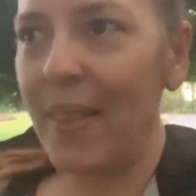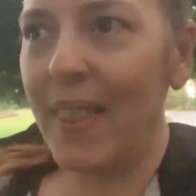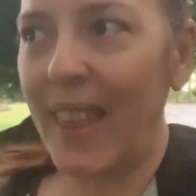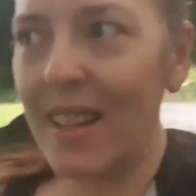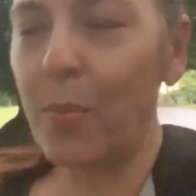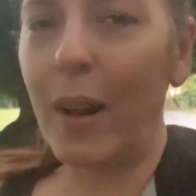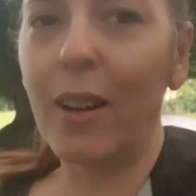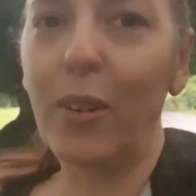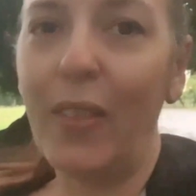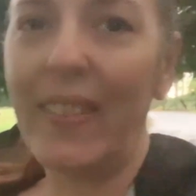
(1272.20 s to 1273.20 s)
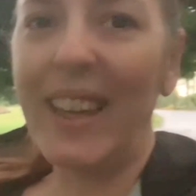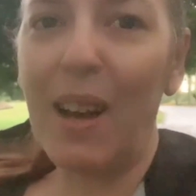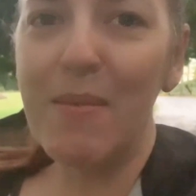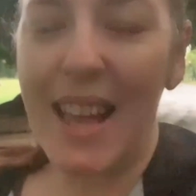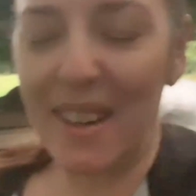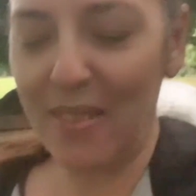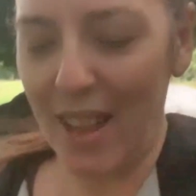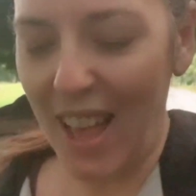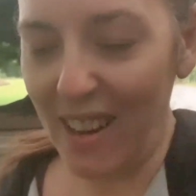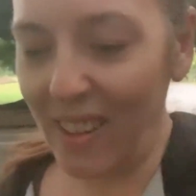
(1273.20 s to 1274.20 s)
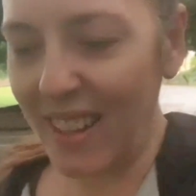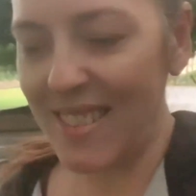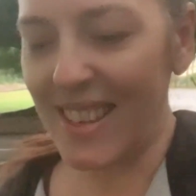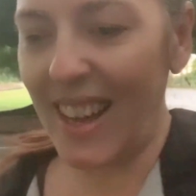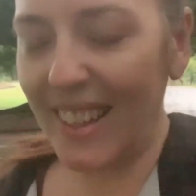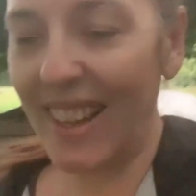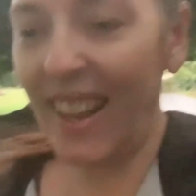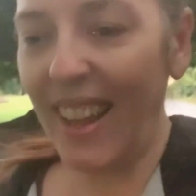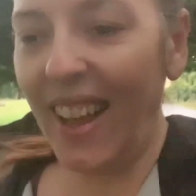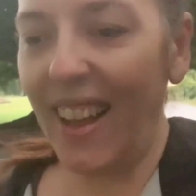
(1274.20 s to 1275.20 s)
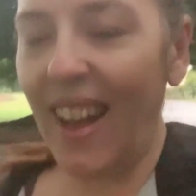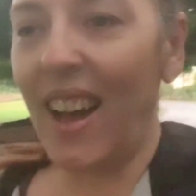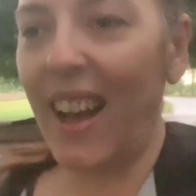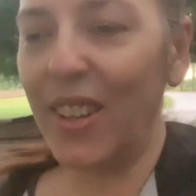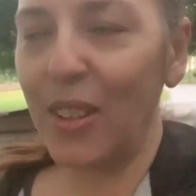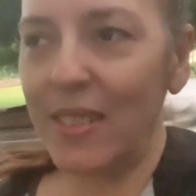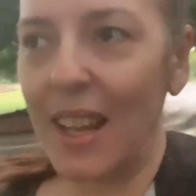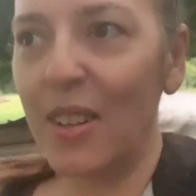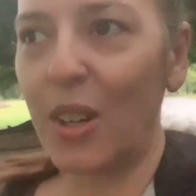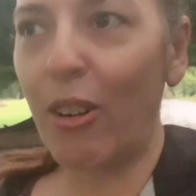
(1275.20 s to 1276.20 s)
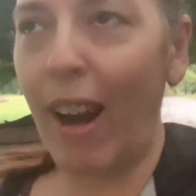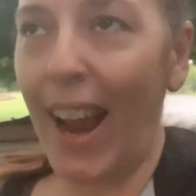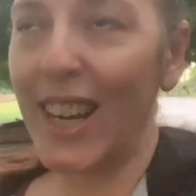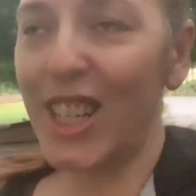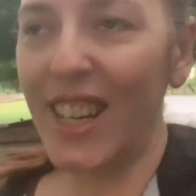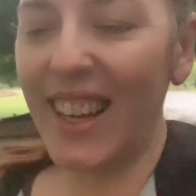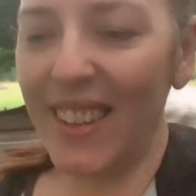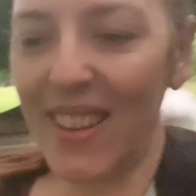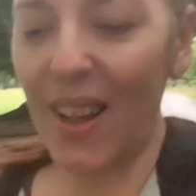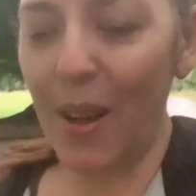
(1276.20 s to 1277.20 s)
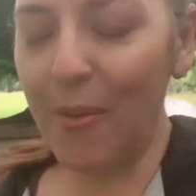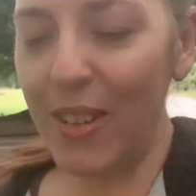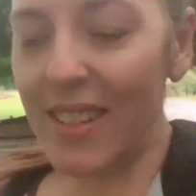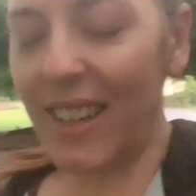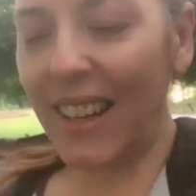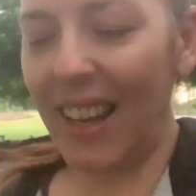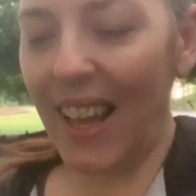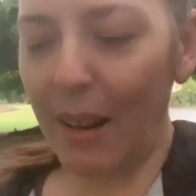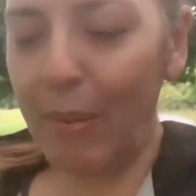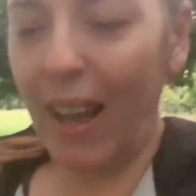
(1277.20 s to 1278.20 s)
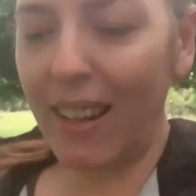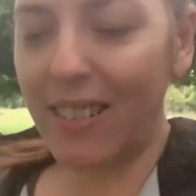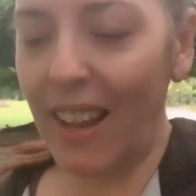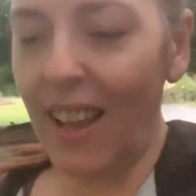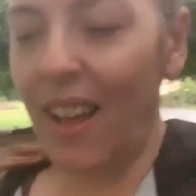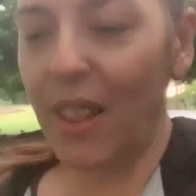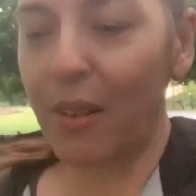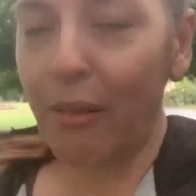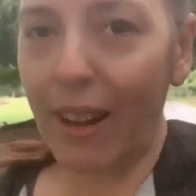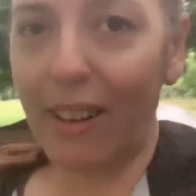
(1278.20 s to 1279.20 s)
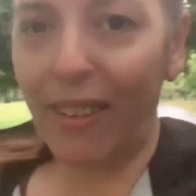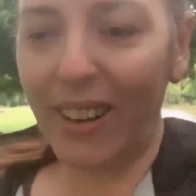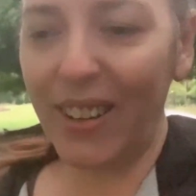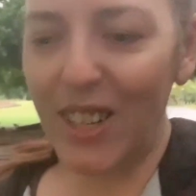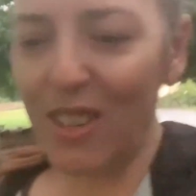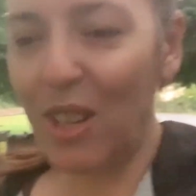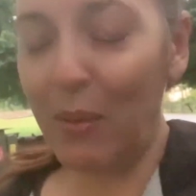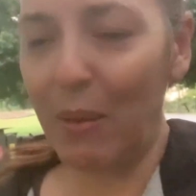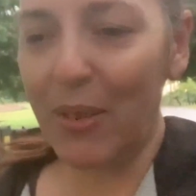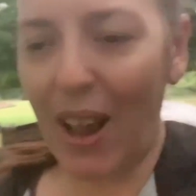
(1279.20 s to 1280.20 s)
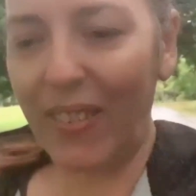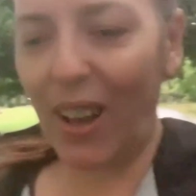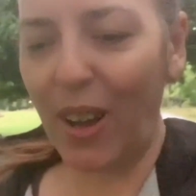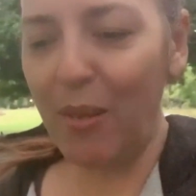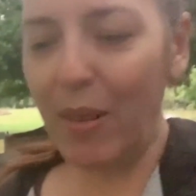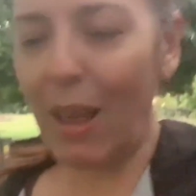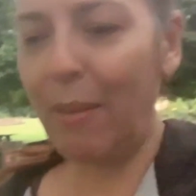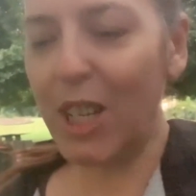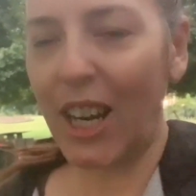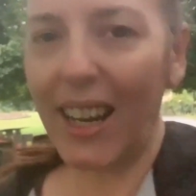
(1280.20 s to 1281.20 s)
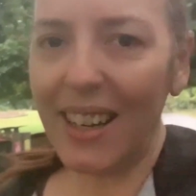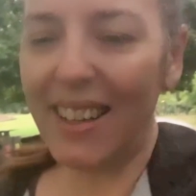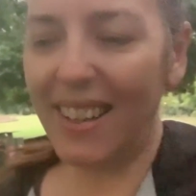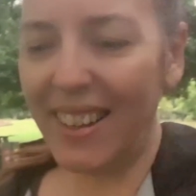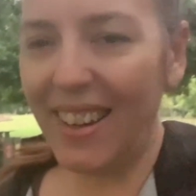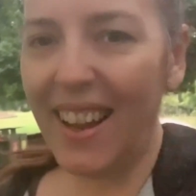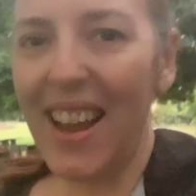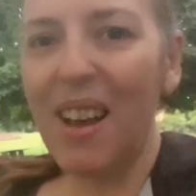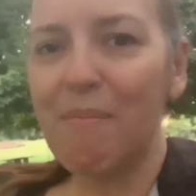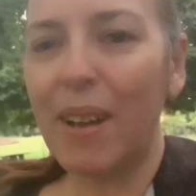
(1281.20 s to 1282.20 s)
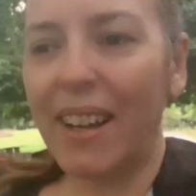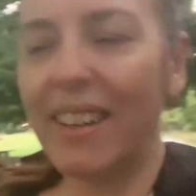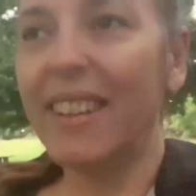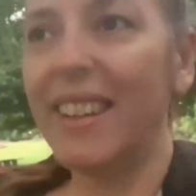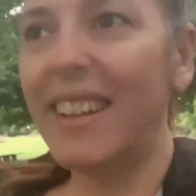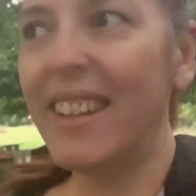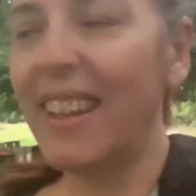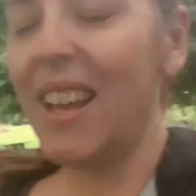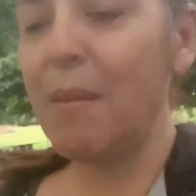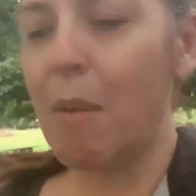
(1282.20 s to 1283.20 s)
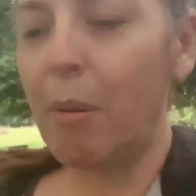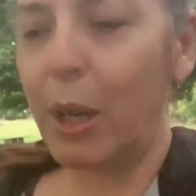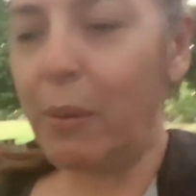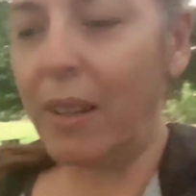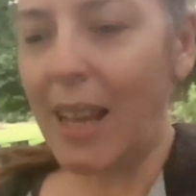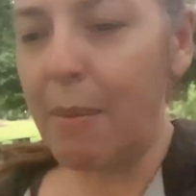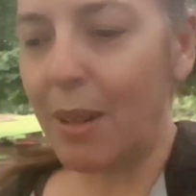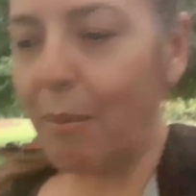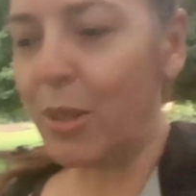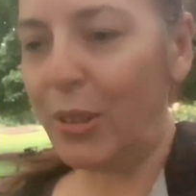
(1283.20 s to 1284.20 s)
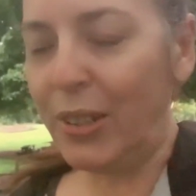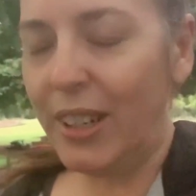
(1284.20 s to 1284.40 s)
that's one good thing that comes out of an early start. I do tend to crash physically at about 3 o'clock, which is usually when I'm driving home with Emily Jane, but my body will adapt, I'm sure.